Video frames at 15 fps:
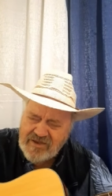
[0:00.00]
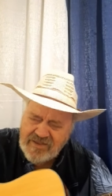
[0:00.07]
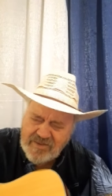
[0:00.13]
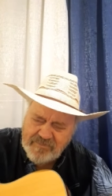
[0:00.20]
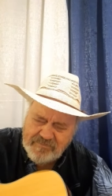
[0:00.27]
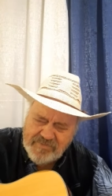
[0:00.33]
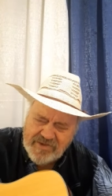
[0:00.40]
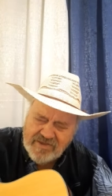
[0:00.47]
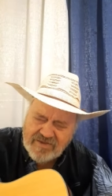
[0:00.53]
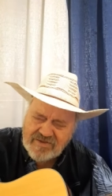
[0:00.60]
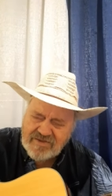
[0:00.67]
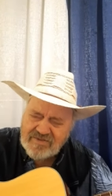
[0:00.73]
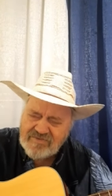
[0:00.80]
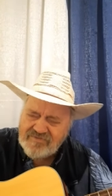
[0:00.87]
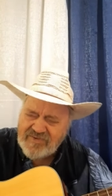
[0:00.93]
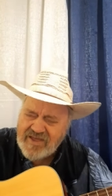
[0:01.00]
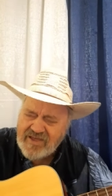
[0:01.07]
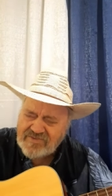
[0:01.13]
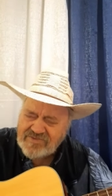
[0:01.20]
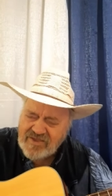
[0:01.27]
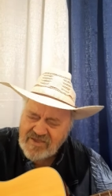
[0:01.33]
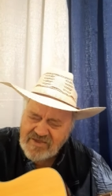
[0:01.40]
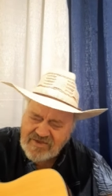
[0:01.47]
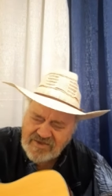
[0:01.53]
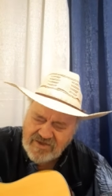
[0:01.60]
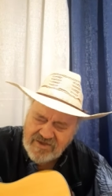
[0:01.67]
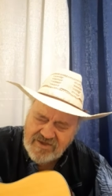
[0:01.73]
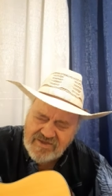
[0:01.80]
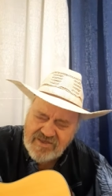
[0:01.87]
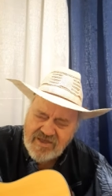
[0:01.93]
me to confess,
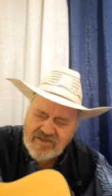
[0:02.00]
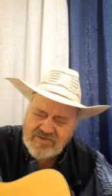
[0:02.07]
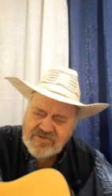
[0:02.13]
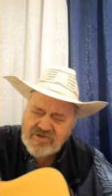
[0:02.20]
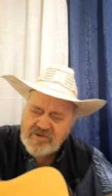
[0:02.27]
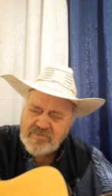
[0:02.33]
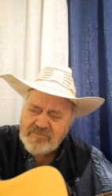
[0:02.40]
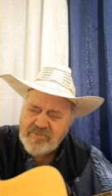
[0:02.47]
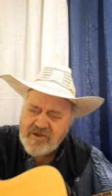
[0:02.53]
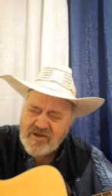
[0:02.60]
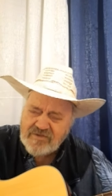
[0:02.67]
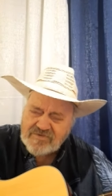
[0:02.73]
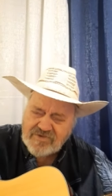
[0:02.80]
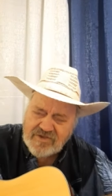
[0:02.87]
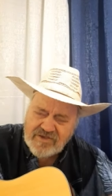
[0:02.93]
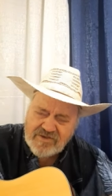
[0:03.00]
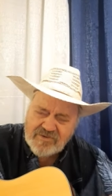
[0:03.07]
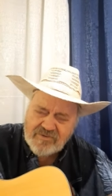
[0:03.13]
hey, that jukebox ain't